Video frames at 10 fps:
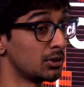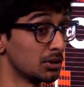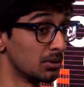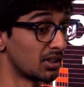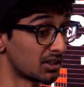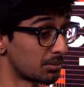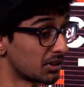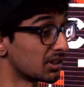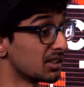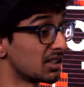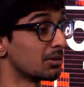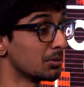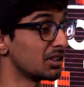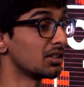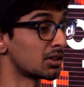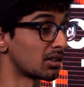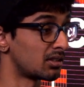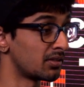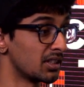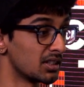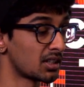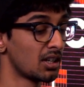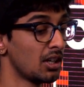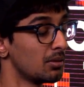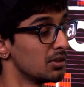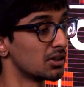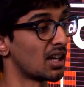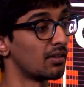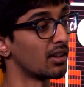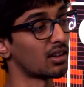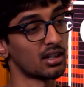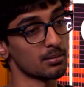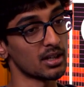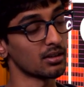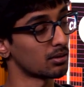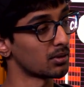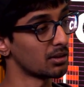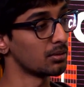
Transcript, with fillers: do with Explica is that we can solve this. We just haven't thought about it the right